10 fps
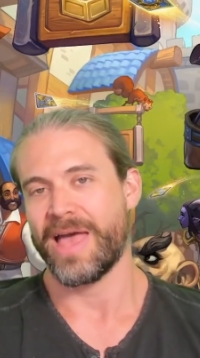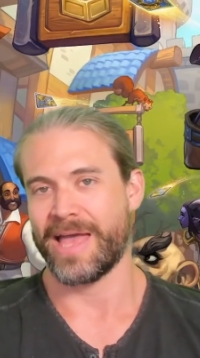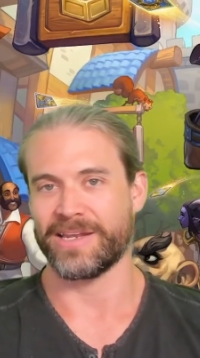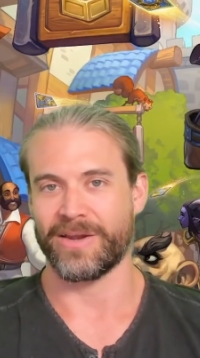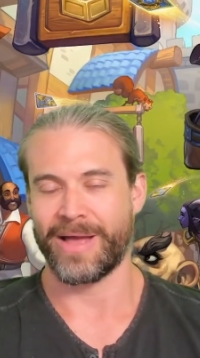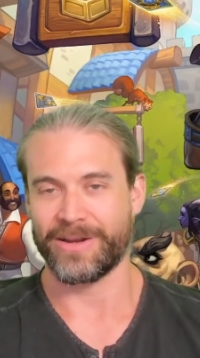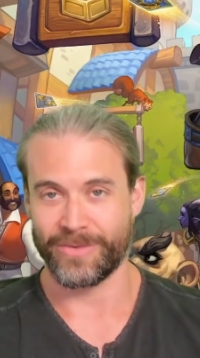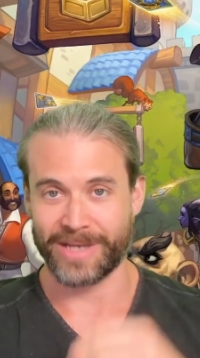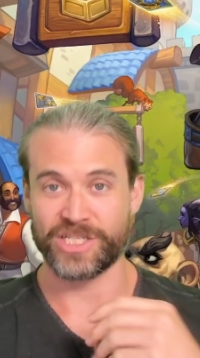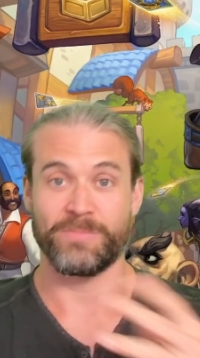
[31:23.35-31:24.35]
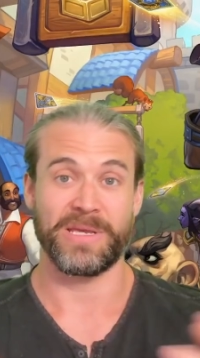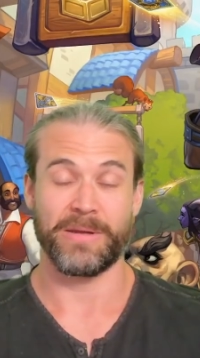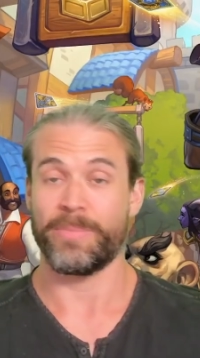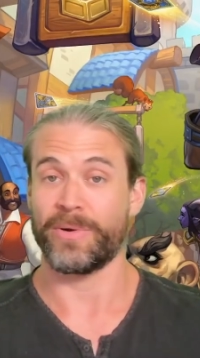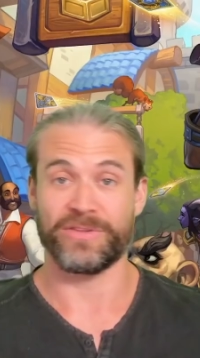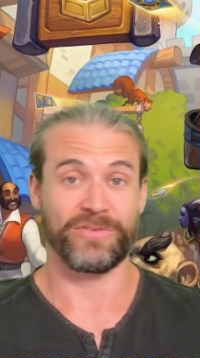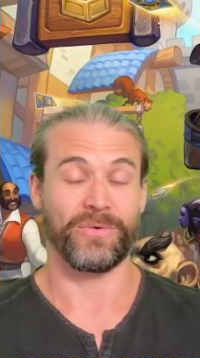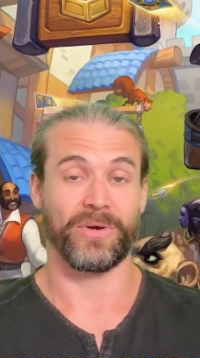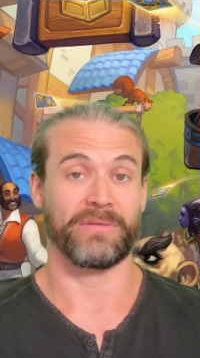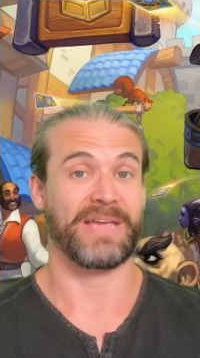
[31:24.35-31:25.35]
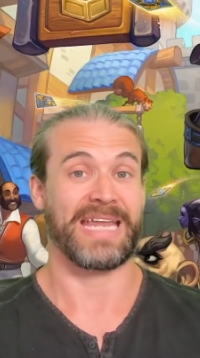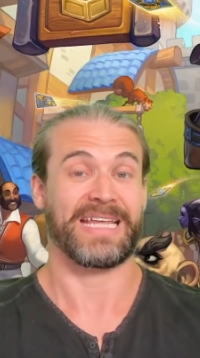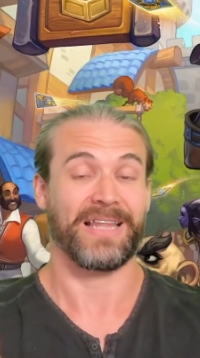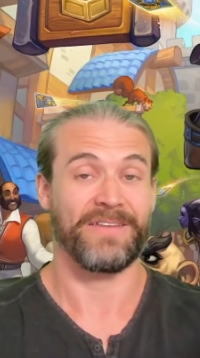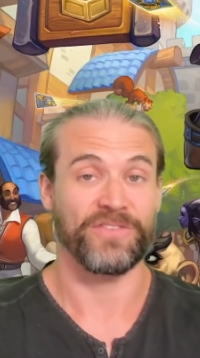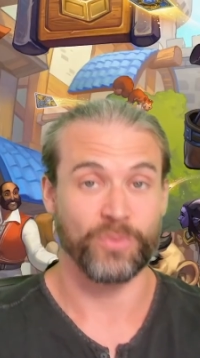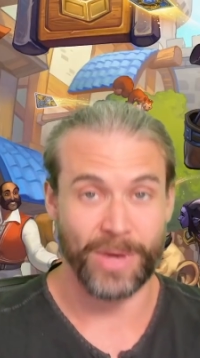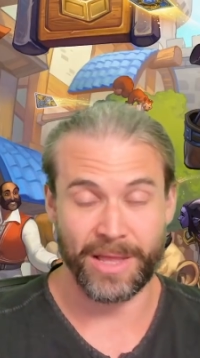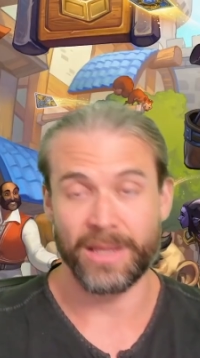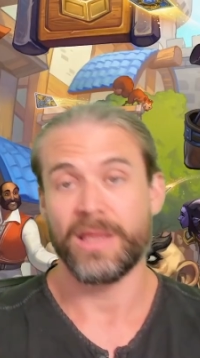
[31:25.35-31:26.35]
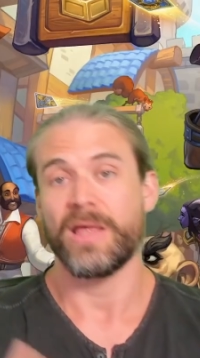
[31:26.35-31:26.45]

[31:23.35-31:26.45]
And how do you actually beat opponents who are gaining life as well?